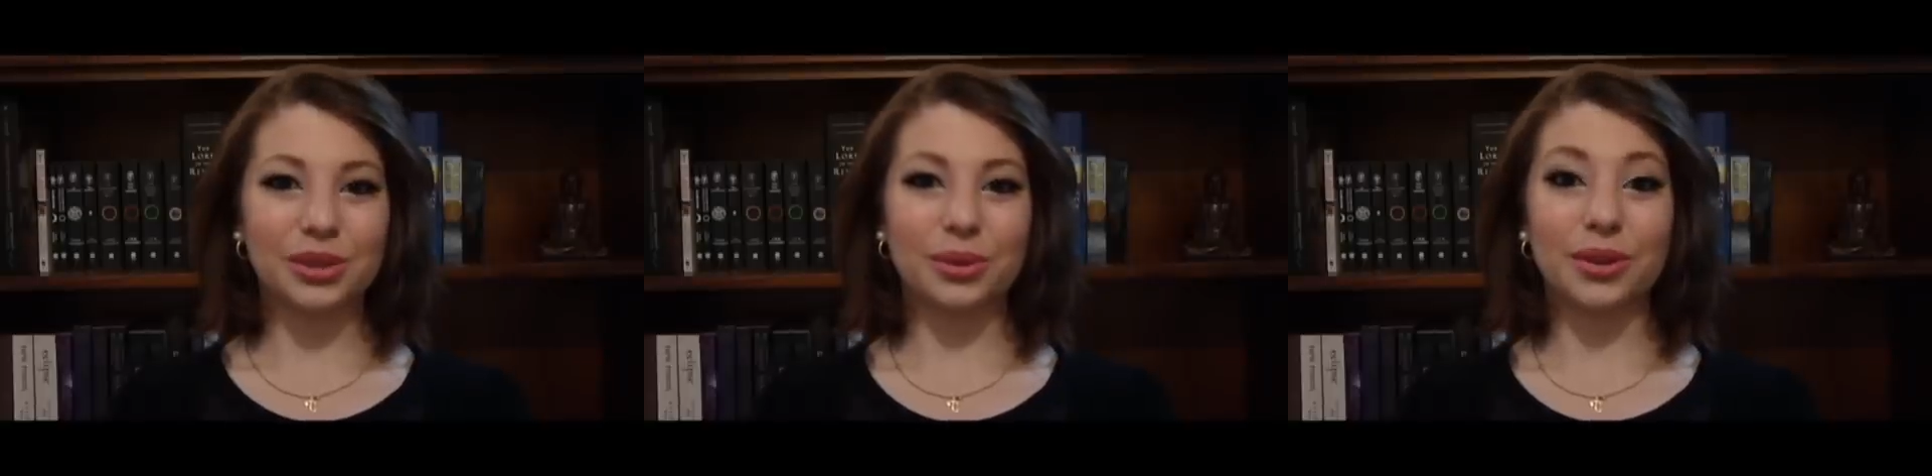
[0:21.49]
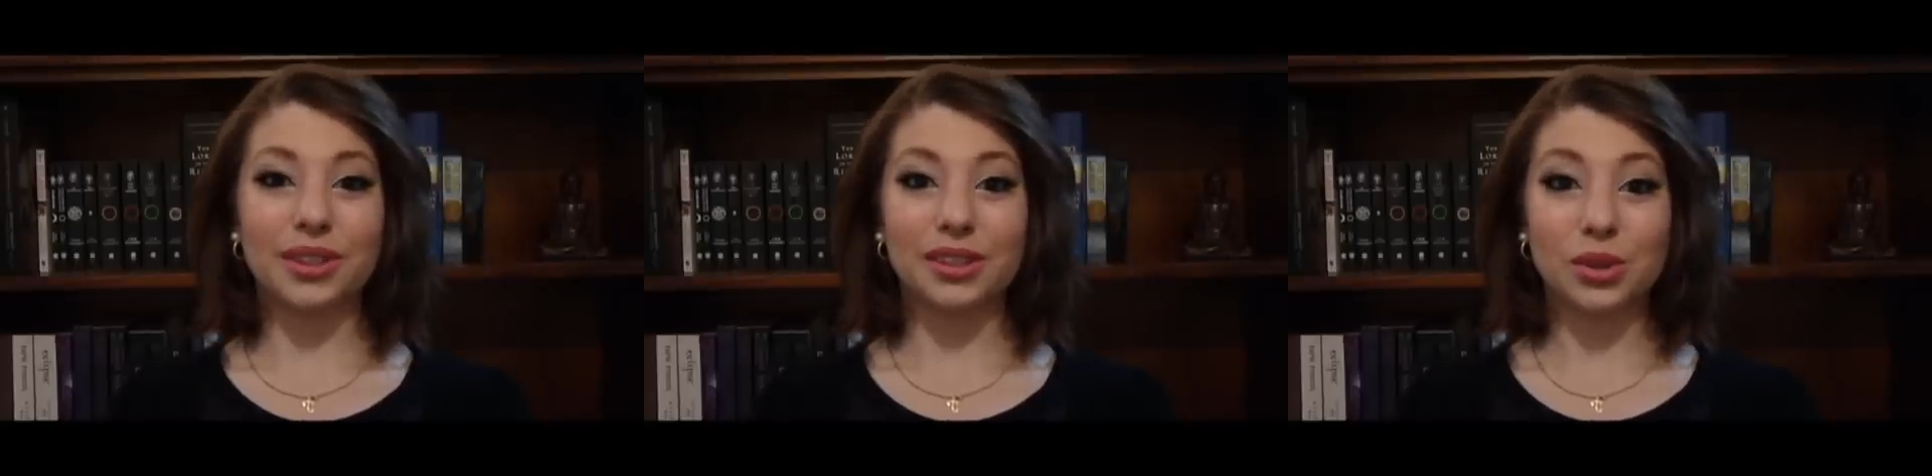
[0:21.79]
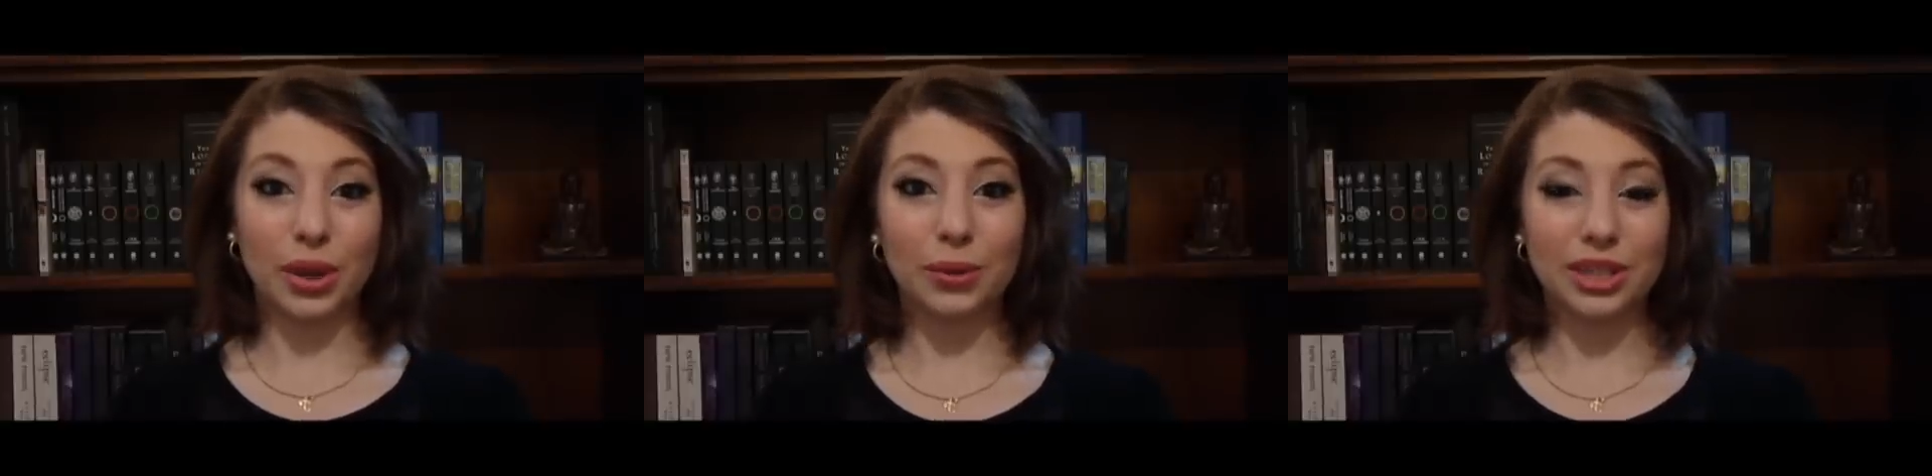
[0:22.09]
to what the
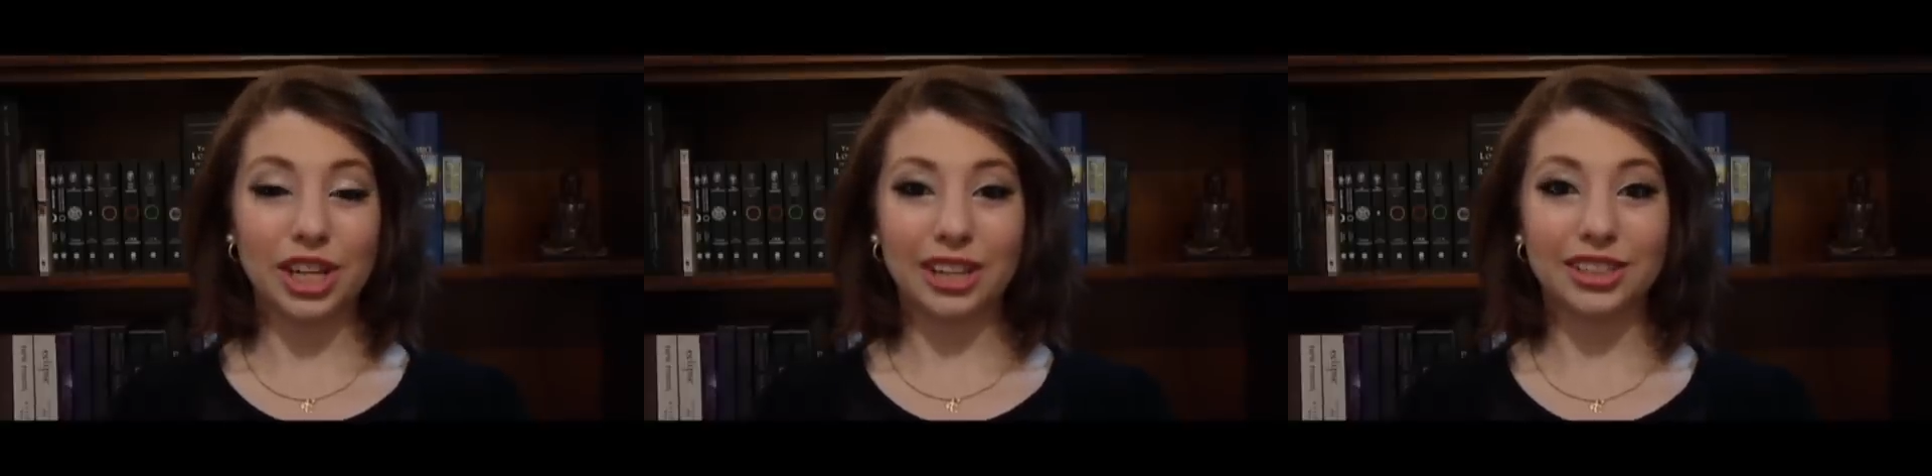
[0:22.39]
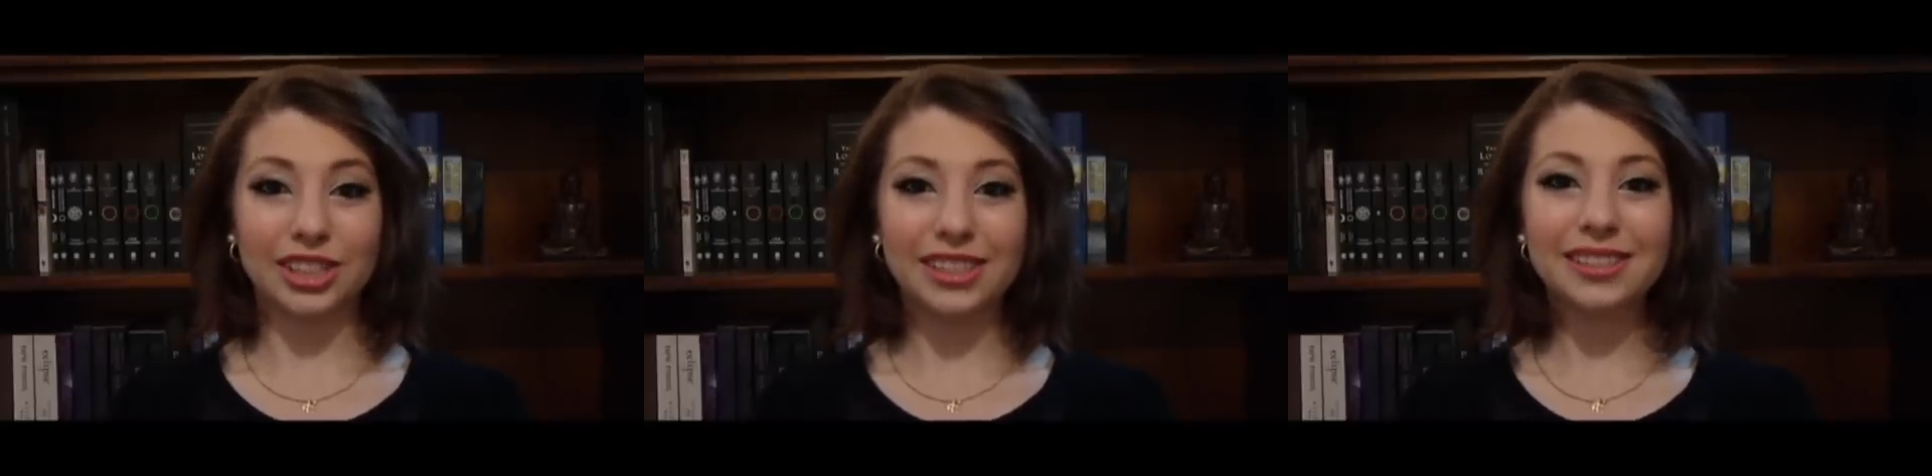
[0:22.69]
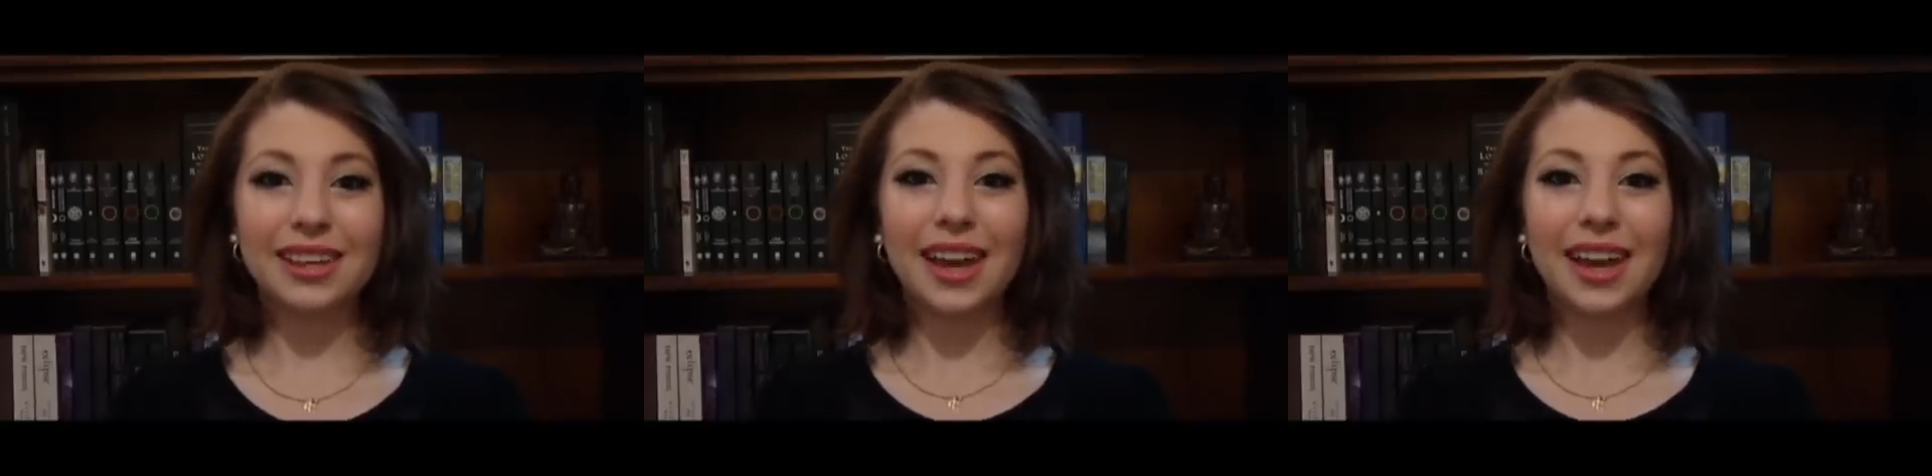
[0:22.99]
21 challenge is.